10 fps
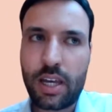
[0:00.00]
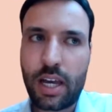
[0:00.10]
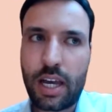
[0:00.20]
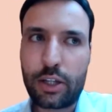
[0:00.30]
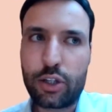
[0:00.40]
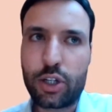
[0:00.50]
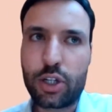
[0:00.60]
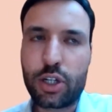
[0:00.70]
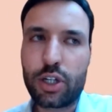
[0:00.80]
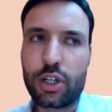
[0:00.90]

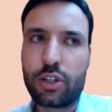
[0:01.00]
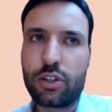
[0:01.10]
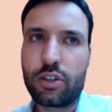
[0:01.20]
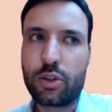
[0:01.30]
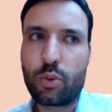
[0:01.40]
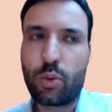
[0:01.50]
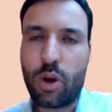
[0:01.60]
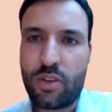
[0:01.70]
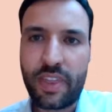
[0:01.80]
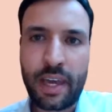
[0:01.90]
the
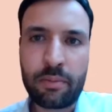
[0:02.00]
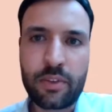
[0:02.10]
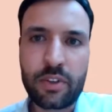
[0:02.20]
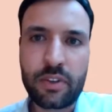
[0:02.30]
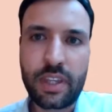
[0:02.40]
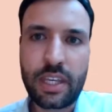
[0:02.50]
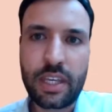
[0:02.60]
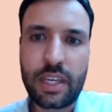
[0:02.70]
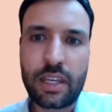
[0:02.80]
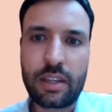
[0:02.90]
route that
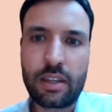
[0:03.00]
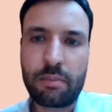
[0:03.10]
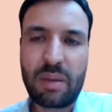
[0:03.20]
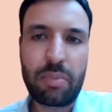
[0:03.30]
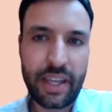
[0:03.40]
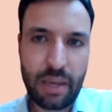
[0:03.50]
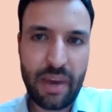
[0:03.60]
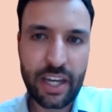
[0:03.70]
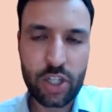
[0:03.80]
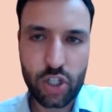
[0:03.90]
the people in
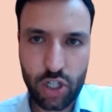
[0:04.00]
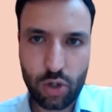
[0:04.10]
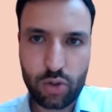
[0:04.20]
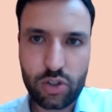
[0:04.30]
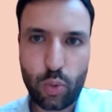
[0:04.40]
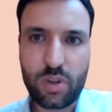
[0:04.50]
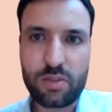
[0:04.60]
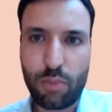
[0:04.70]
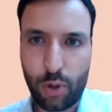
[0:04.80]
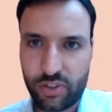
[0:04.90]
Quebec chose was
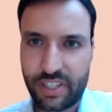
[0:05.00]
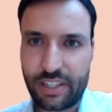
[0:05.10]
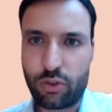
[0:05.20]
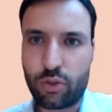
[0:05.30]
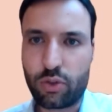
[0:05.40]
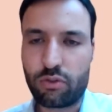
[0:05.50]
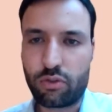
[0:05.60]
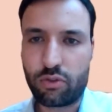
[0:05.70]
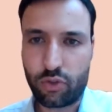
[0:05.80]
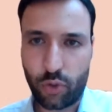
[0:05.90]
mostly to
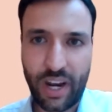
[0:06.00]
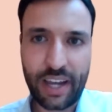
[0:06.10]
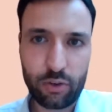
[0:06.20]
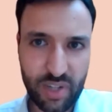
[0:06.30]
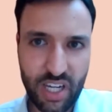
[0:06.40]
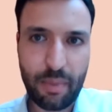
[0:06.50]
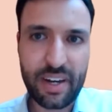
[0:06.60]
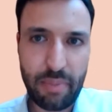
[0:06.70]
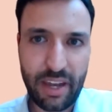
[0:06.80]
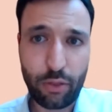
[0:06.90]
try to become
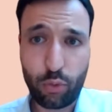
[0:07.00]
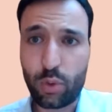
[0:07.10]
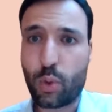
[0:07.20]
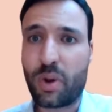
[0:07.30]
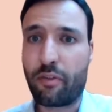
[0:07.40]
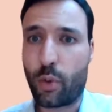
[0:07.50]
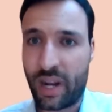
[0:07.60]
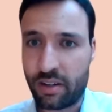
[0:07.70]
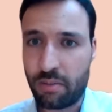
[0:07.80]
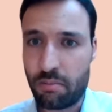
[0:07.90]
independent through a
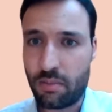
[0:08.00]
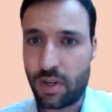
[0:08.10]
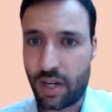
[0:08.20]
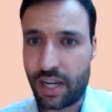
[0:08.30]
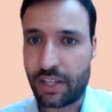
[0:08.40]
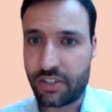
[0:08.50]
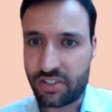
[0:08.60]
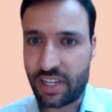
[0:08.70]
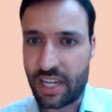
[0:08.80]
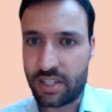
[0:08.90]
referendum. Yes. I
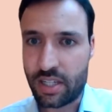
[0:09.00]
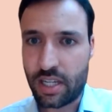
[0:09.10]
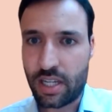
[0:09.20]
understand.